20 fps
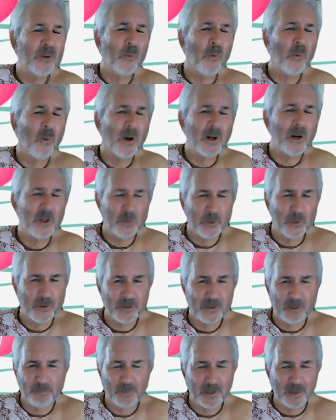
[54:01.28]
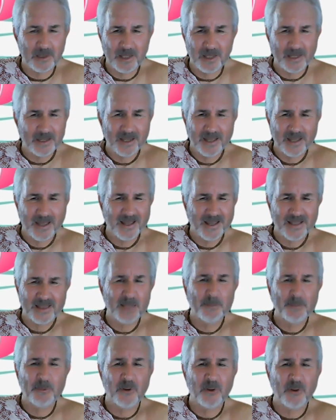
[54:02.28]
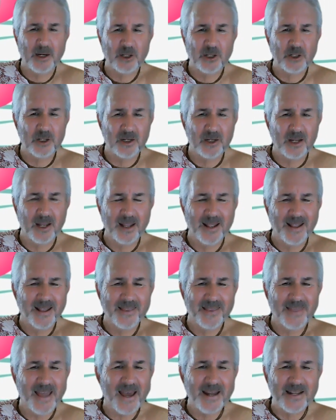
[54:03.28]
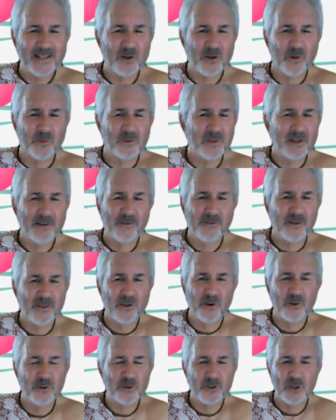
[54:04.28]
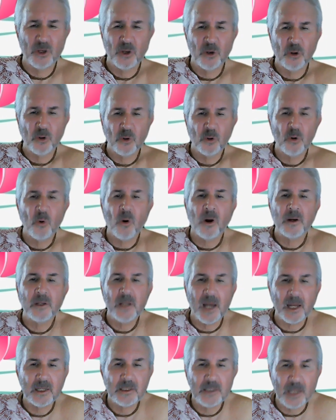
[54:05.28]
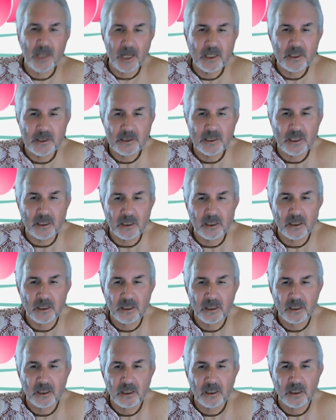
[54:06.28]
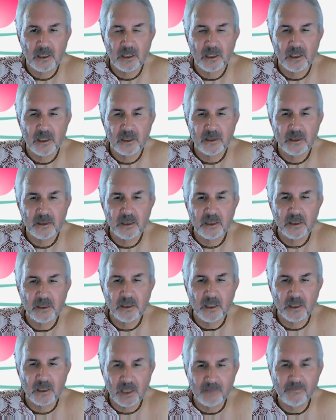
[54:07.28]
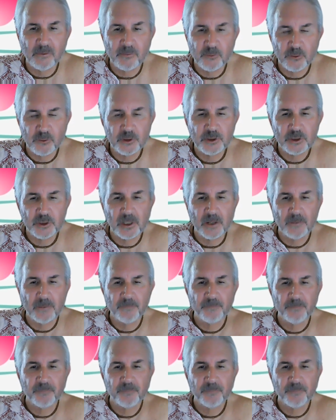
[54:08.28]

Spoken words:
the waters with something like liberation. That is only for those who are not tasting the love of Krishna.